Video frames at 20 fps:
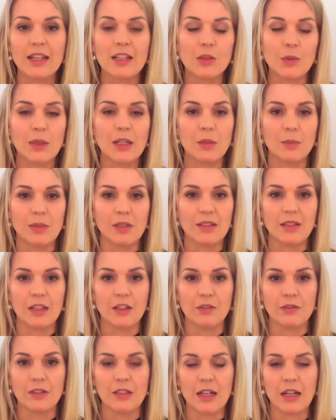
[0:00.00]
a
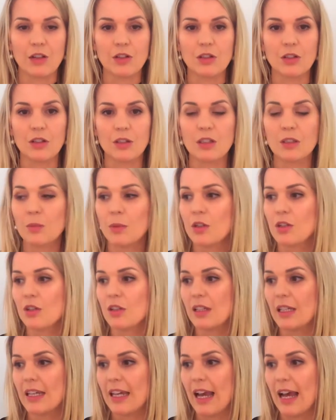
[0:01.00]
20% reduction,
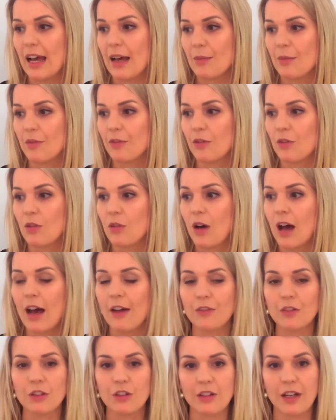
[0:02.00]
especially for
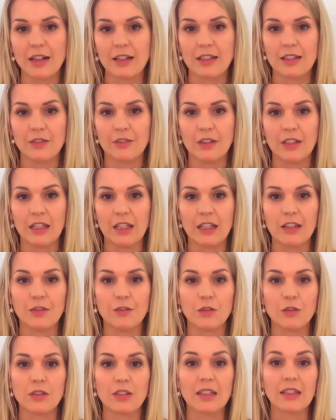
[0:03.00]
afternoon activity
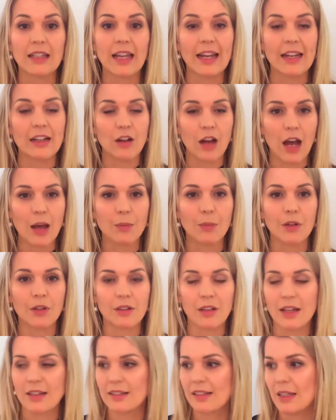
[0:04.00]
for delayed
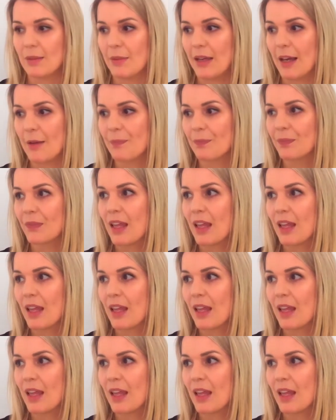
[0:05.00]
hypoglycemia.